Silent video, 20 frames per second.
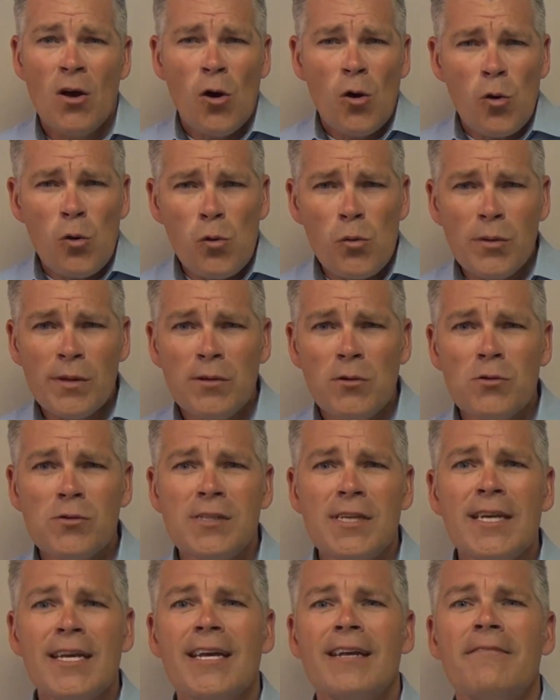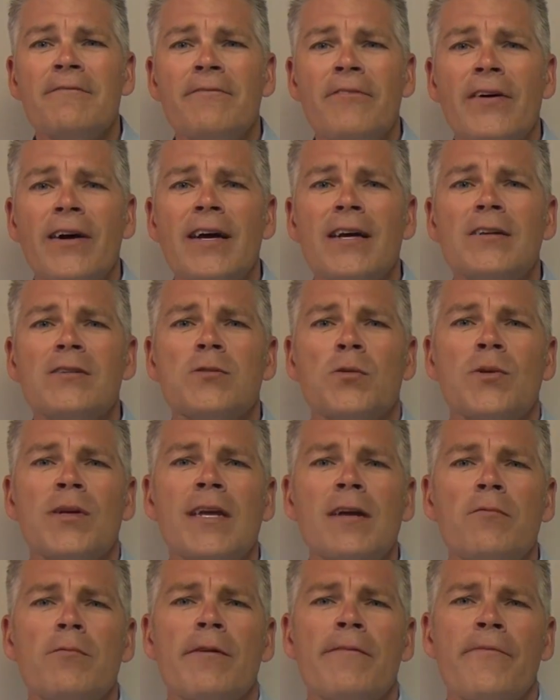Who will you seek advice or
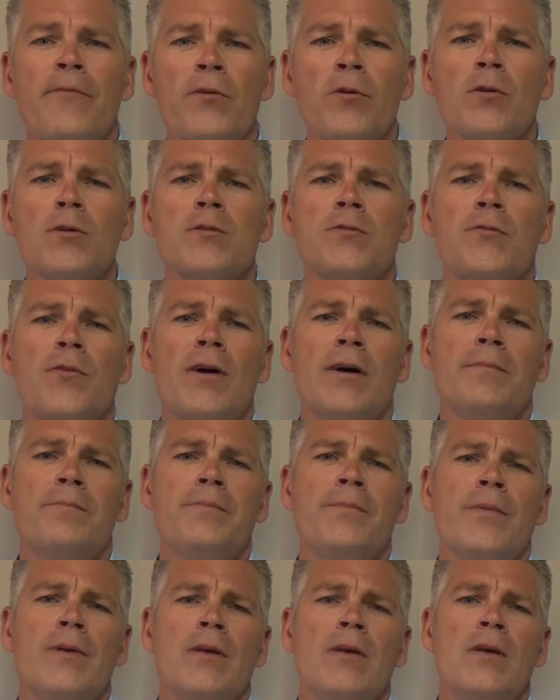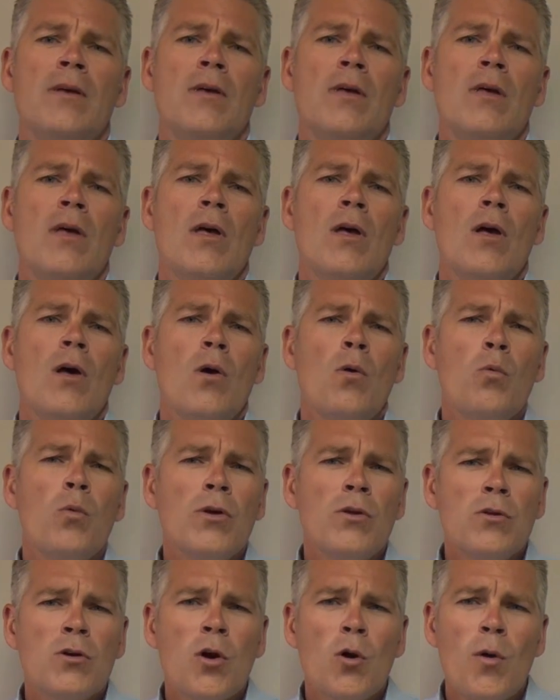get referrals from? Will
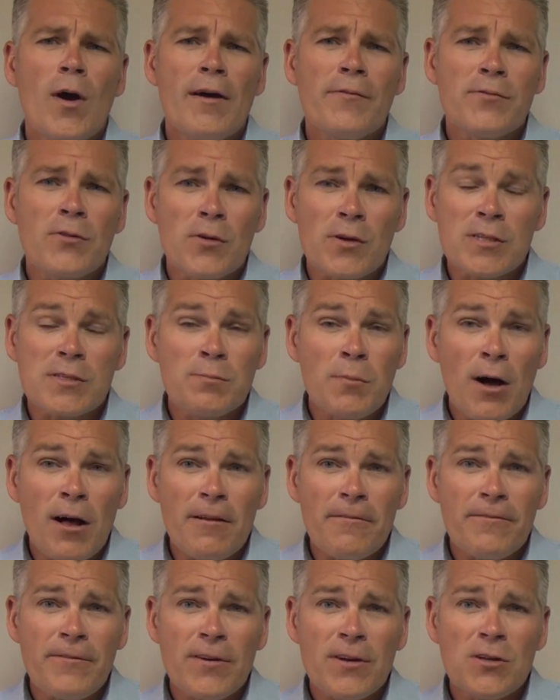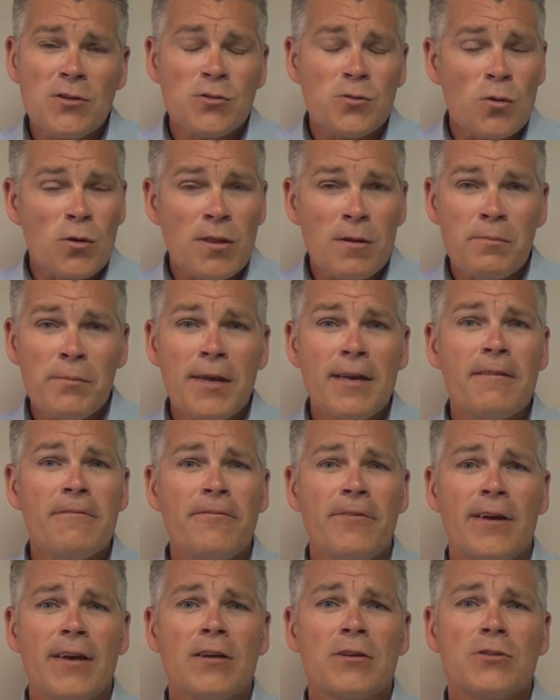you go after a small fish or the big
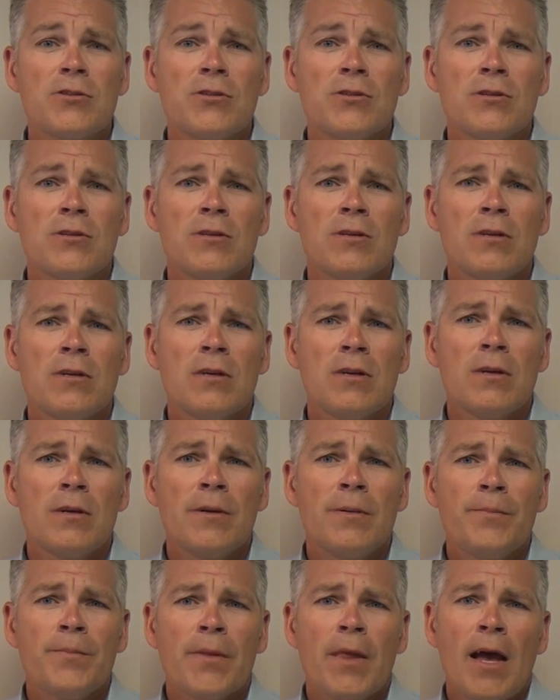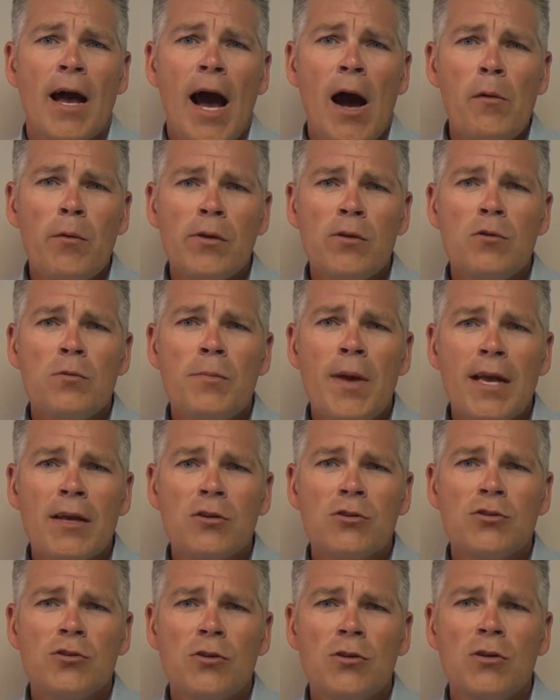fish? How will you make
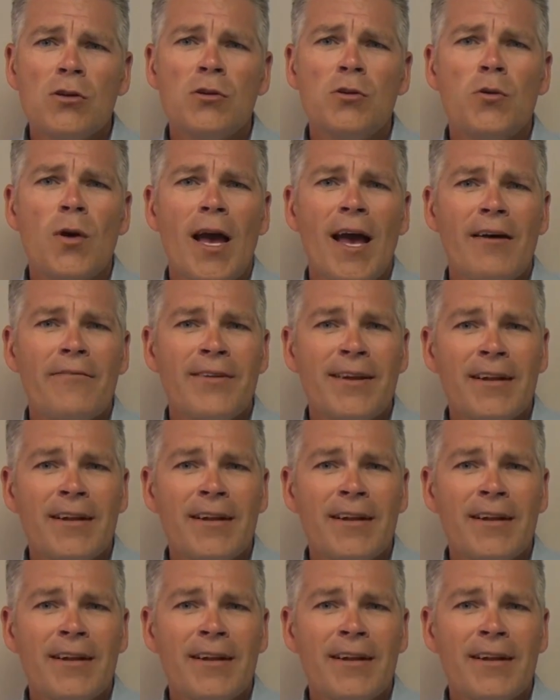sure you have